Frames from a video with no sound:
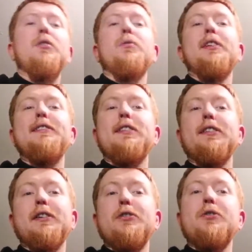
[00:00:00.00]
we need to
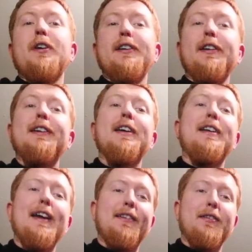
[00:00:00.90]
look at trying to
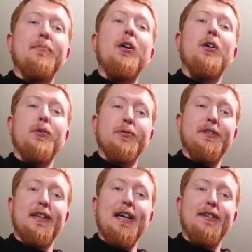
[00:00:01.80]
connect them all
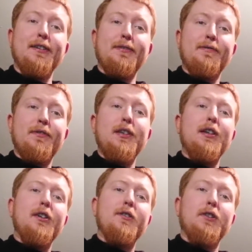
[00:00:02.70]
together.
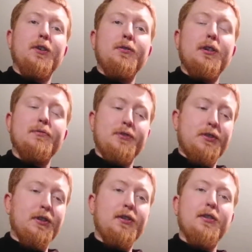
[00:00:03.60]
So I'm just
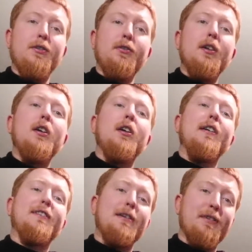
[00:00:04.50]
going to do a
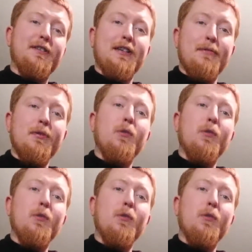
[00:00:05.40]
step-by-step